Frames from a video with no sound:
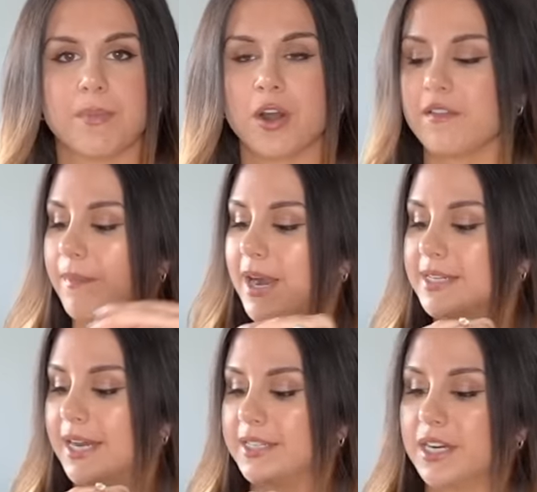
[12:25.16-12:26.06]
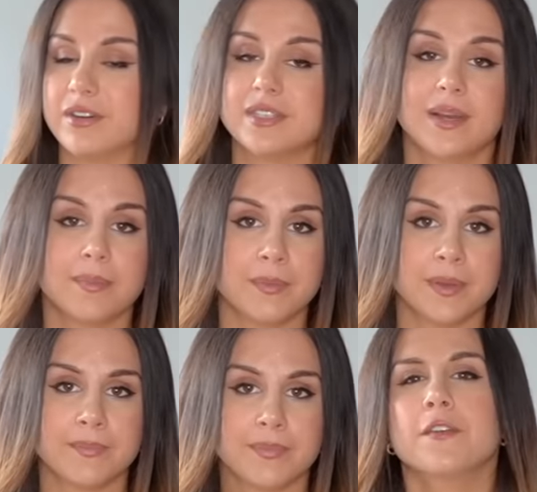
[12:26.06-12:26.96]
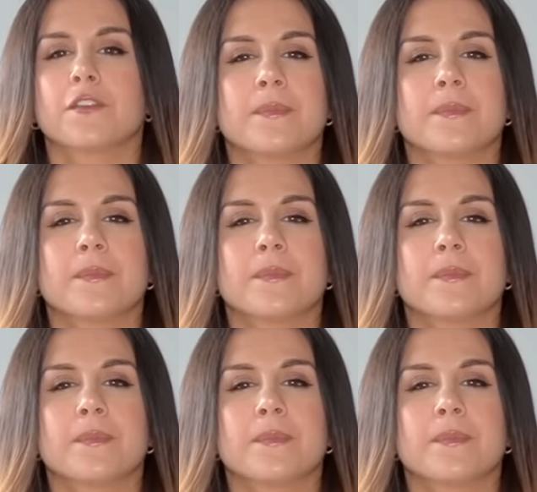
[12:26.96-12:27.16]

a part of my dietary supplement.